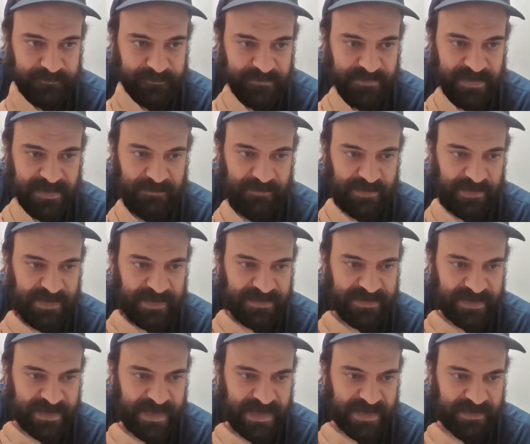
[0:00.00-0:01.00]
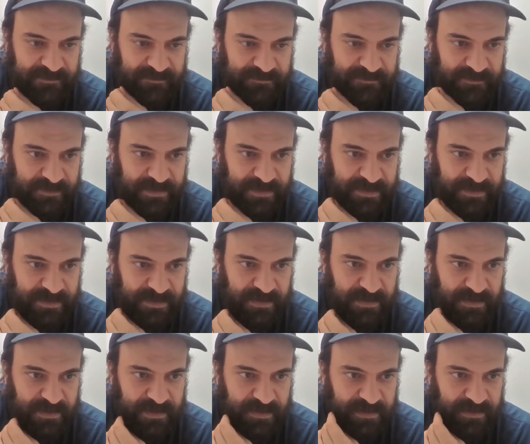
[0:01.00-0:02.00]
Damn, look at that.
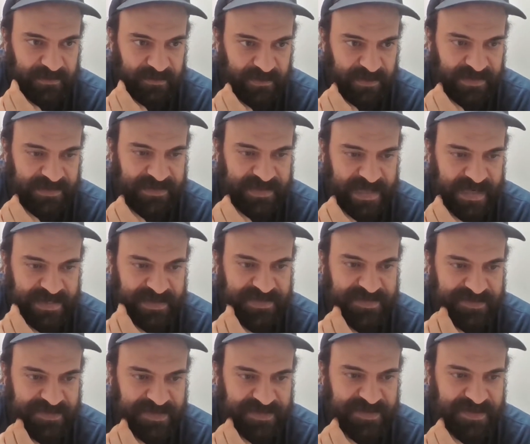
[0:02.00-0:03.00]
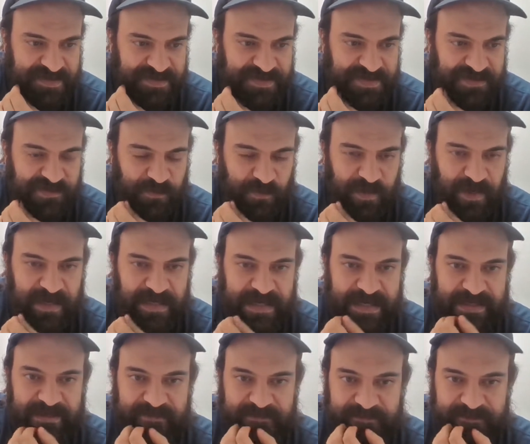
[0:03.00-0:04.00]
Look at that. You see, this is
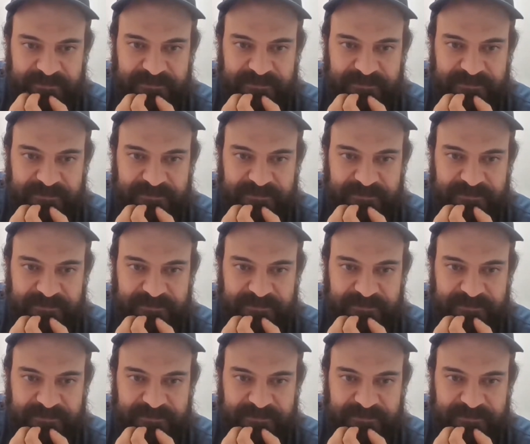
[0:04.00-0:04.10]
why.